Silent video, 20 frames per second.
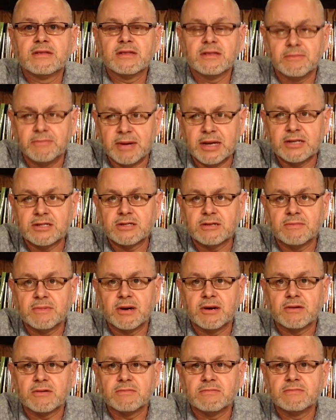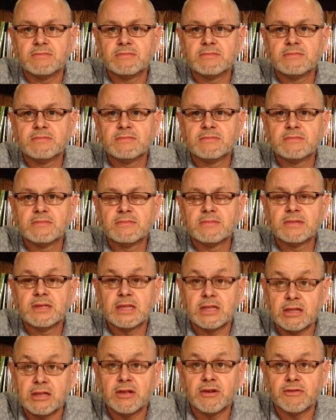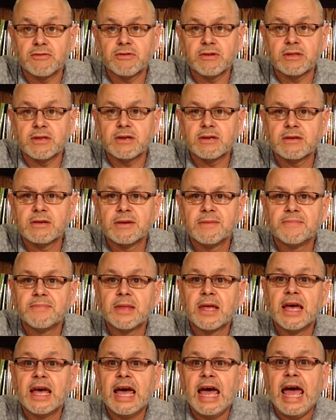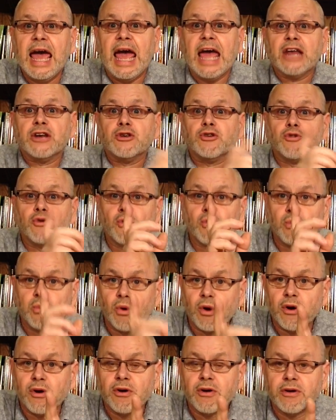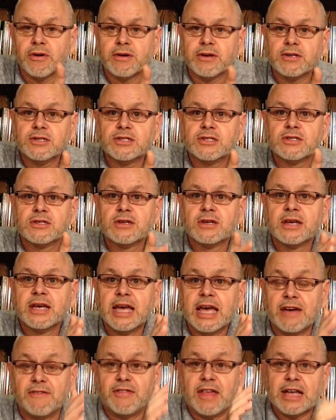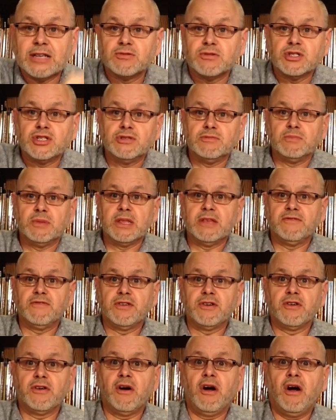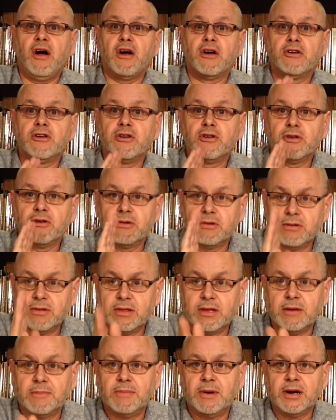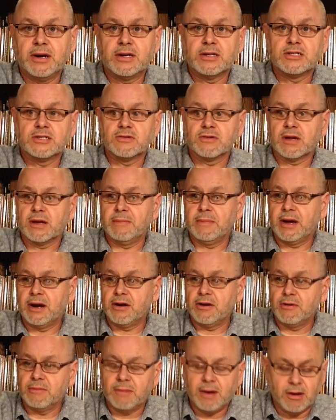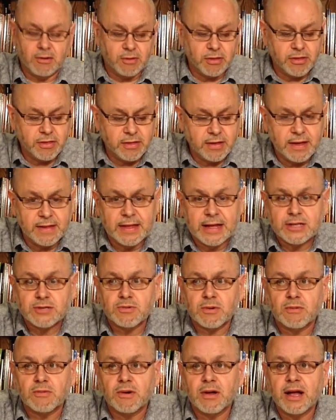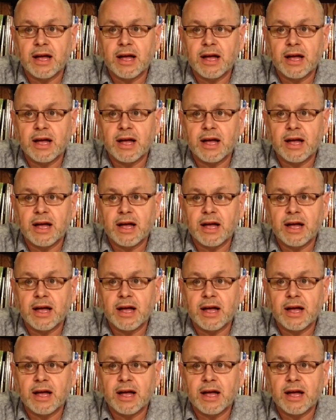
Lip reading: the best about them. Literally. And your words, if that's what you believe in your heart, the abundance will come out of your mouth. And that's what will